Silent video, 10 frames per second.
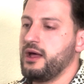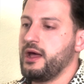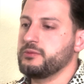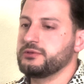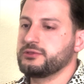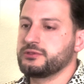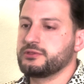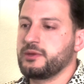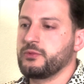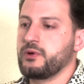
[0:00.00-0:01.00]
I would
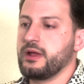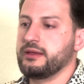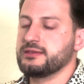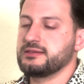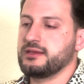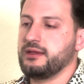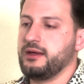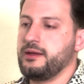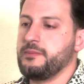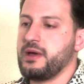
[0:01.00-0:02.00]
summarize
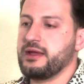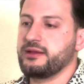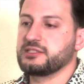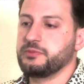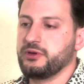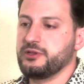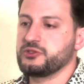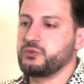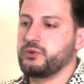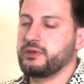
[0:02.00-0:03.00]
my
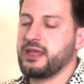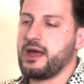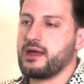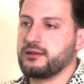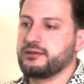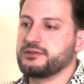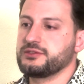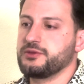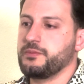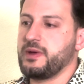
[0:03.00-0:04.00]
experience with
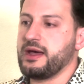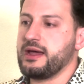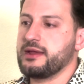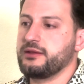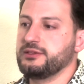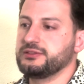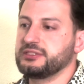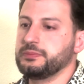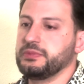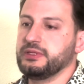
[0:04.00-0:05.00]
Catalyst by
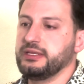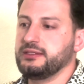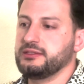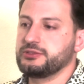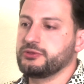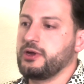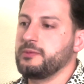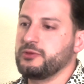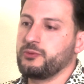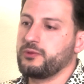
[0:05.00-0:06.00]
simply
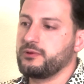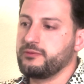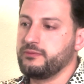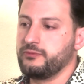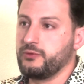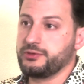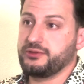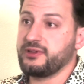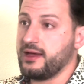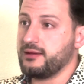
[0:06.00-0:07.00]
describing the word
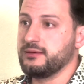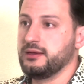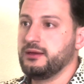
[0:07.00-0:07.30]
versatile.